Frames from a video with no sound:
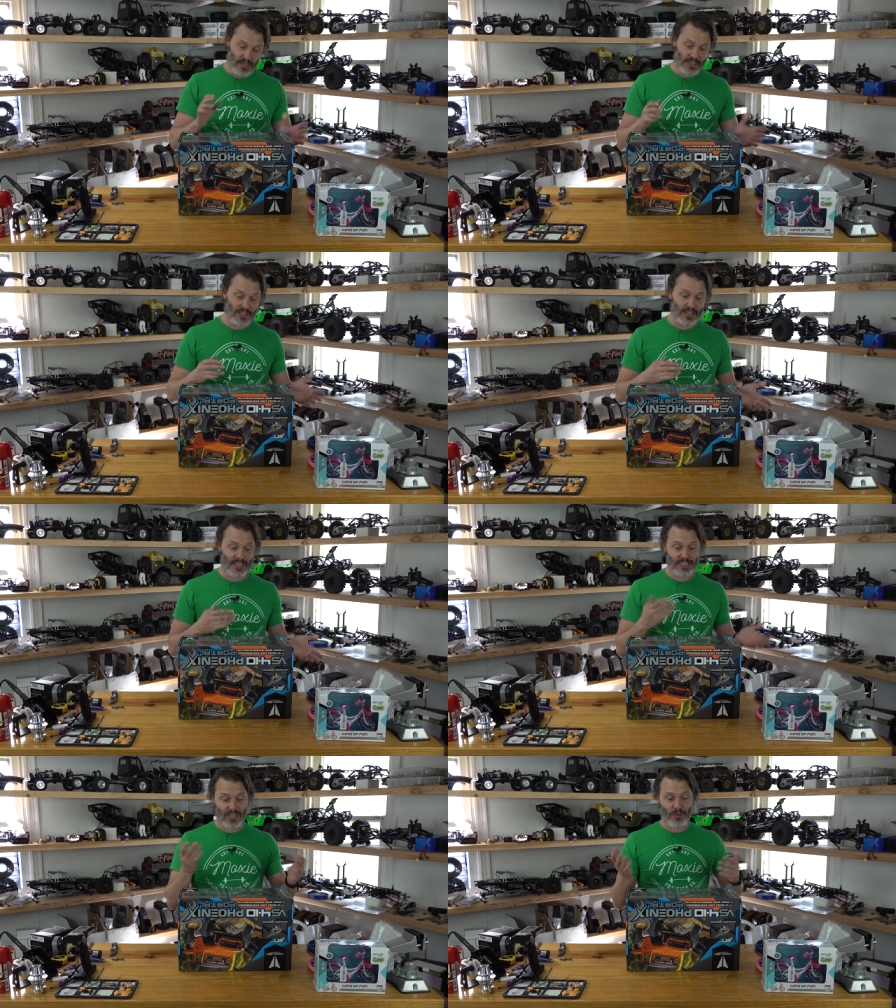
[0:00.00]
at
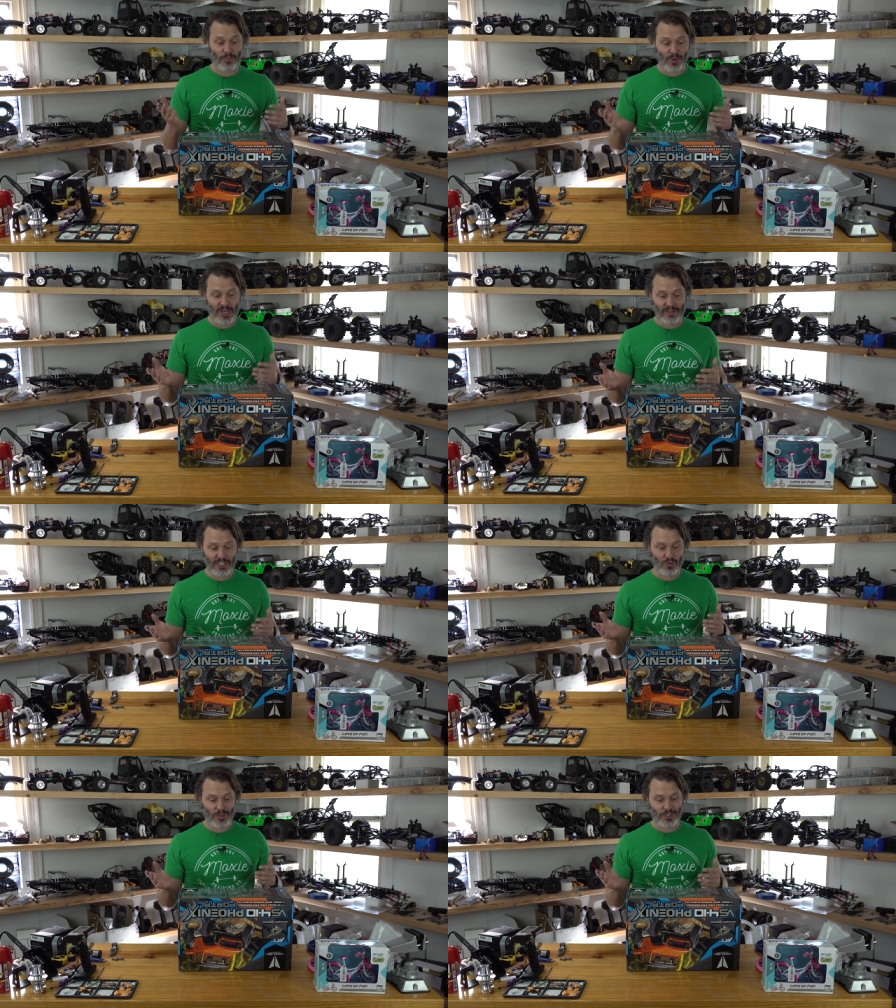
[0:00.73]
least on the
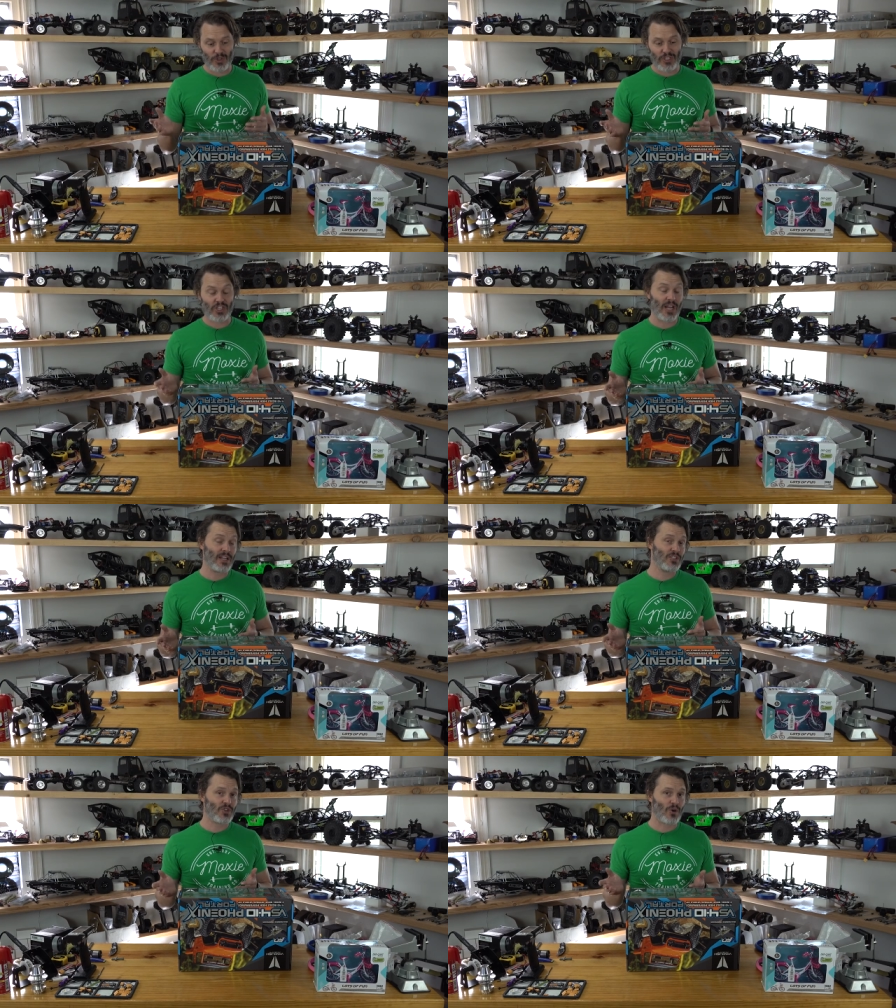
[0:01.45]
previous ones, you could
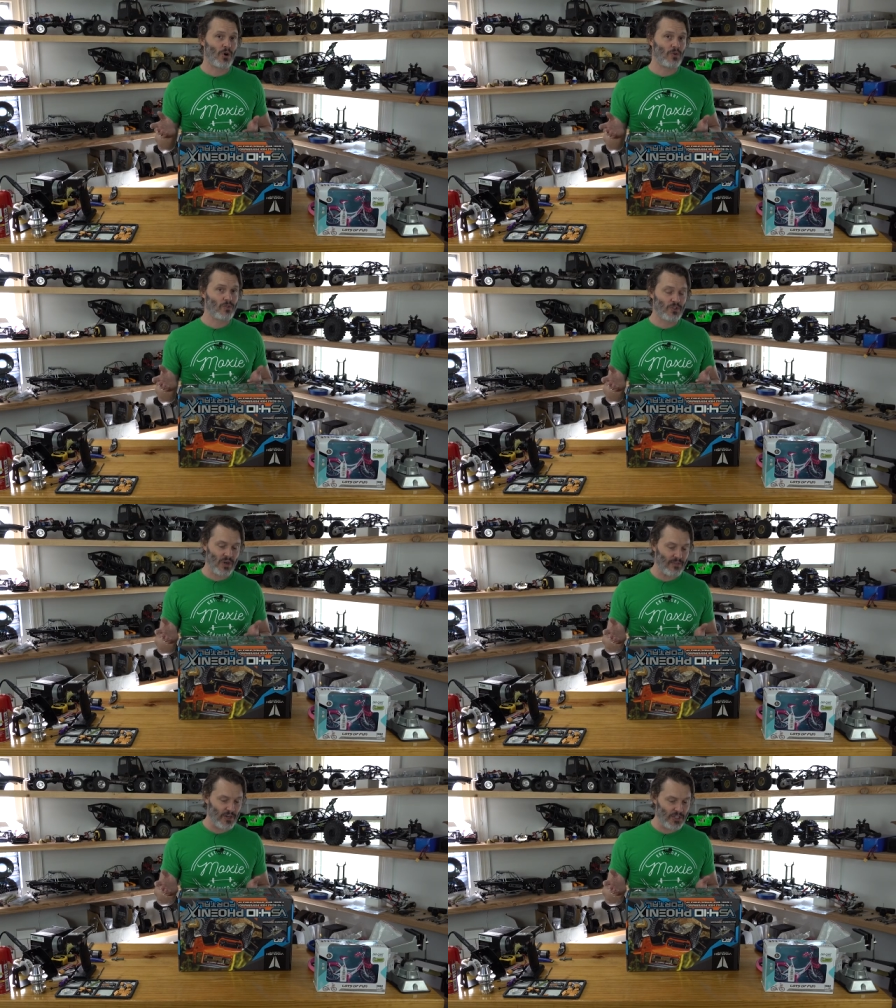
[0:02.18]
change your
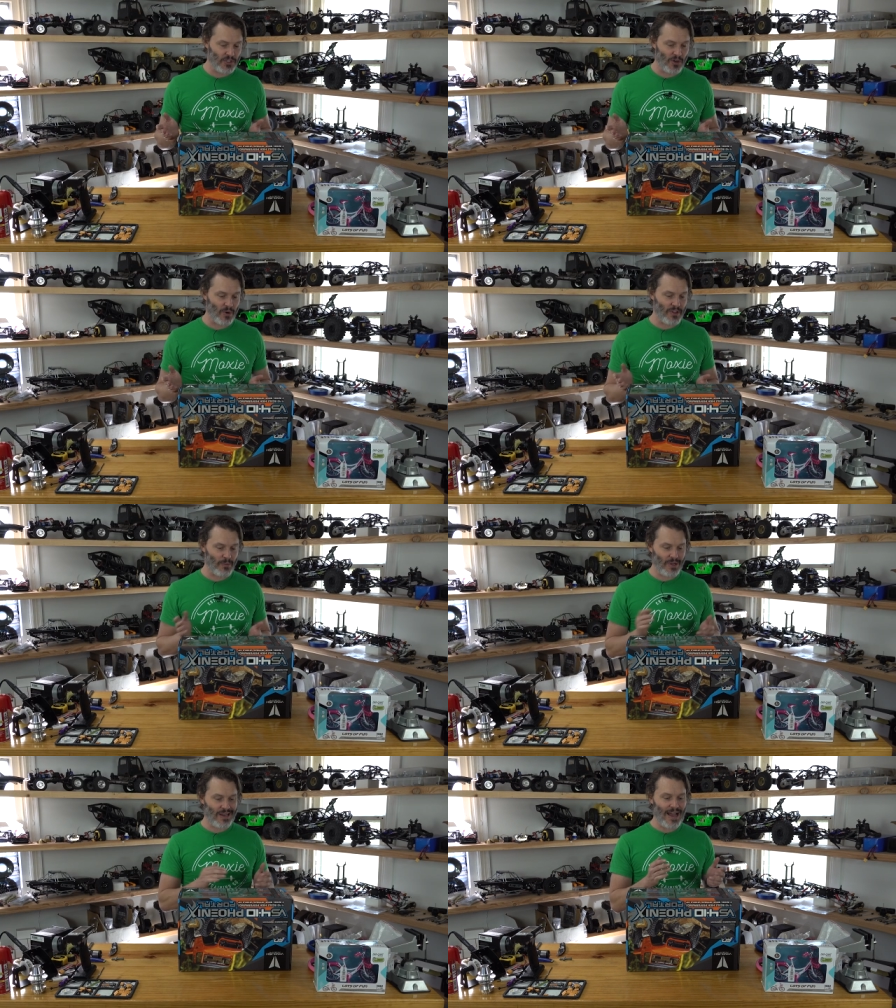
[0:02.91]
overdrive ratio with
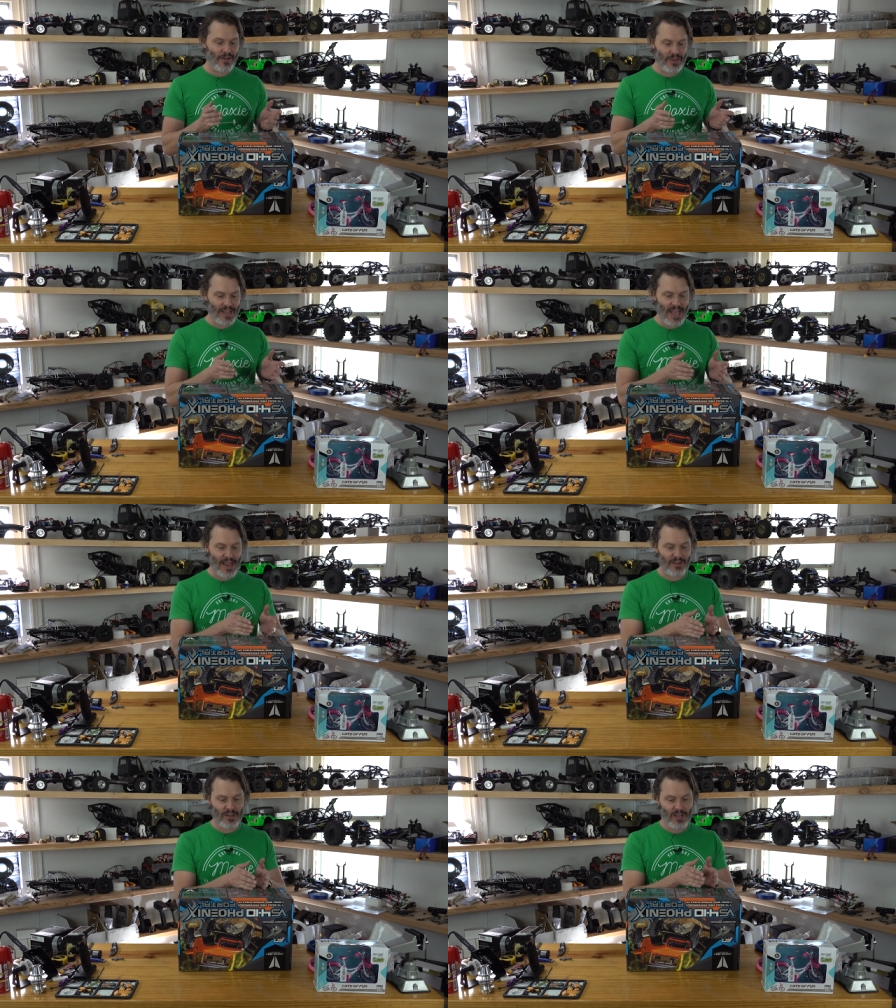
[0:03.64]
it, but now they
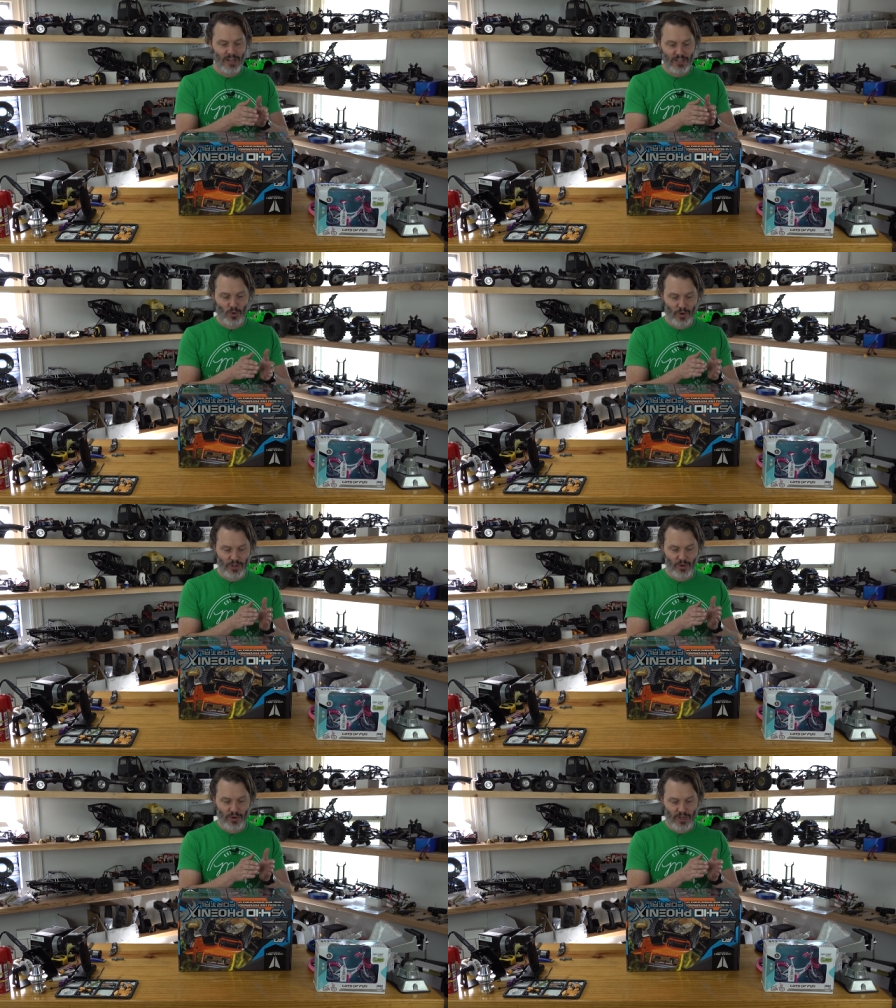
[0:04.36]
have it to
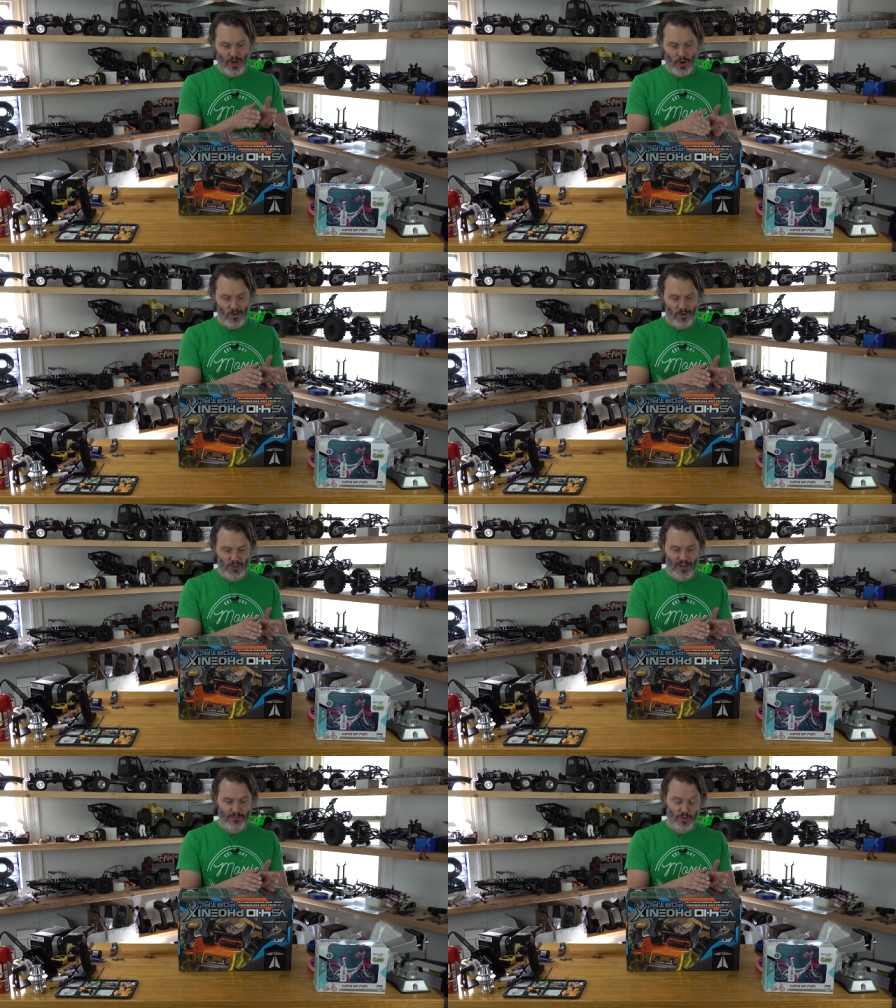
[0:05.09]
where you can
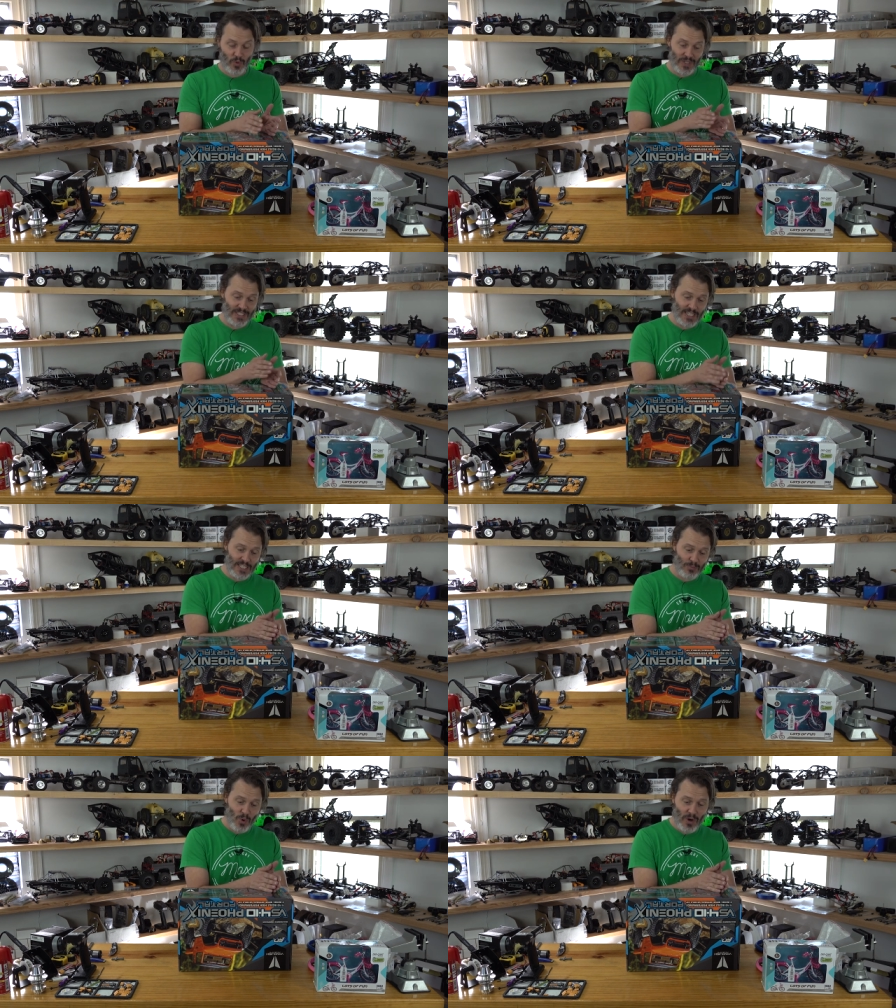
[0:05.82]
overdrive between
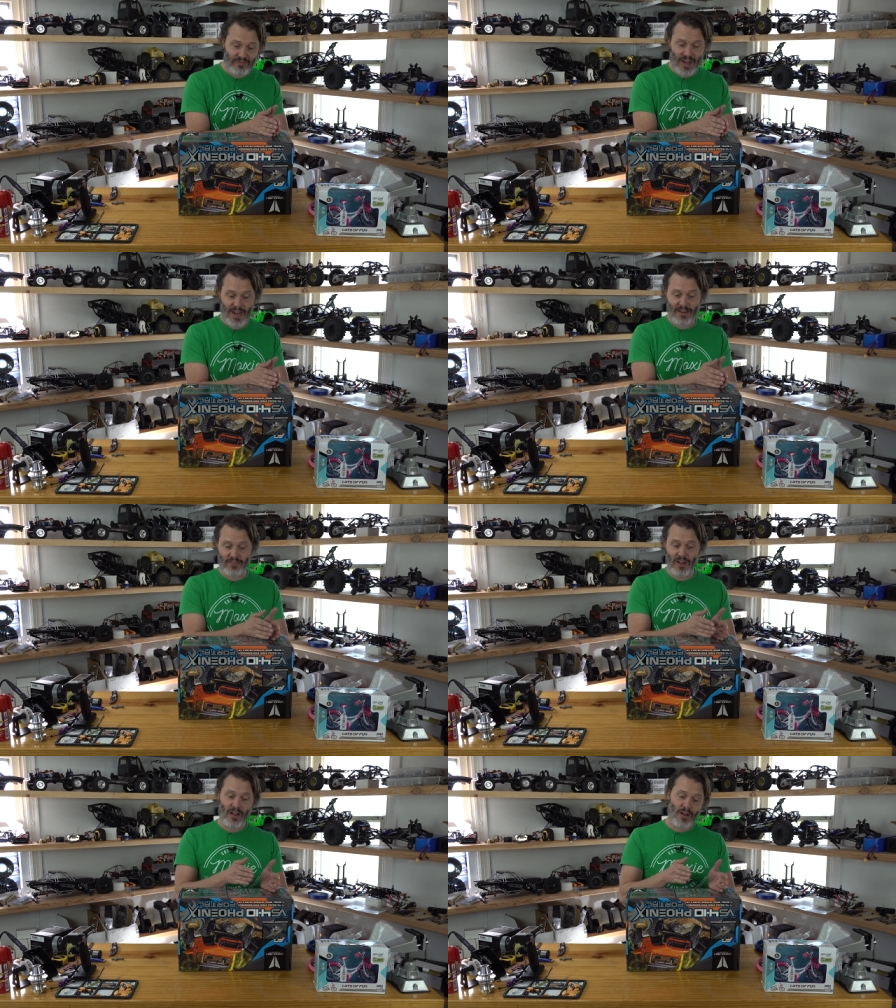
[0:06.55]
6.5,